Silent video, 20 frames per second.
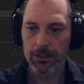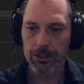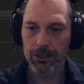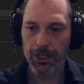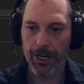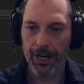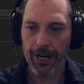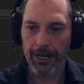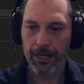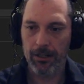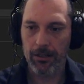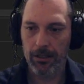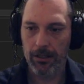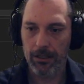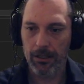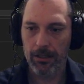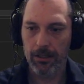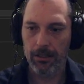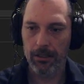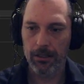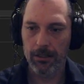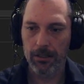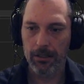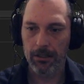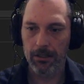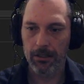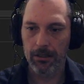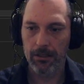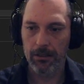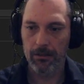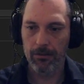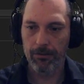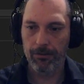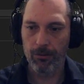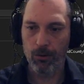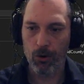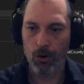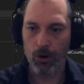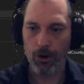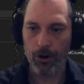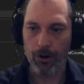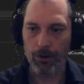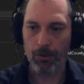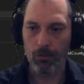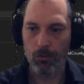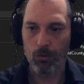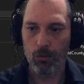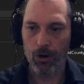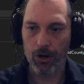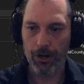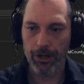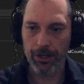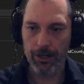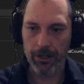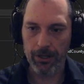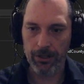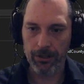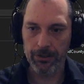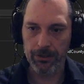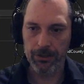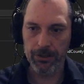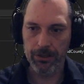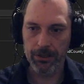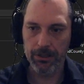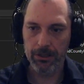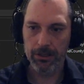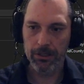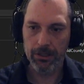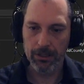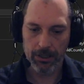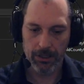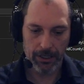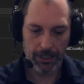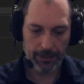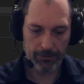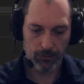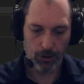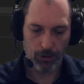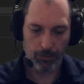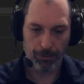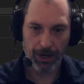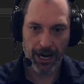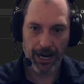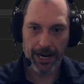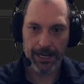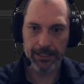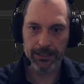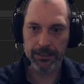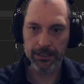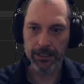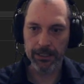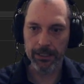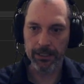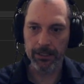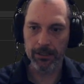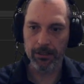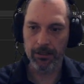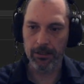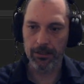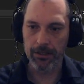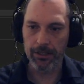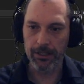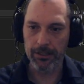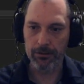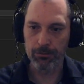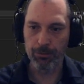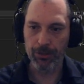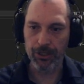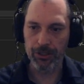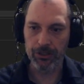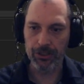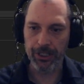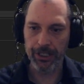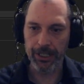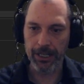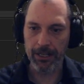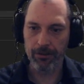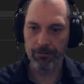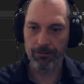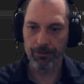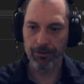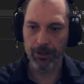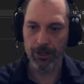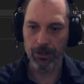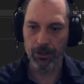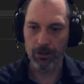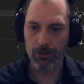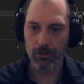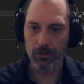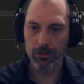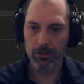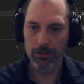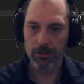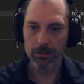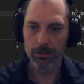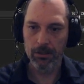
check for workers, and we'll pass in this building info.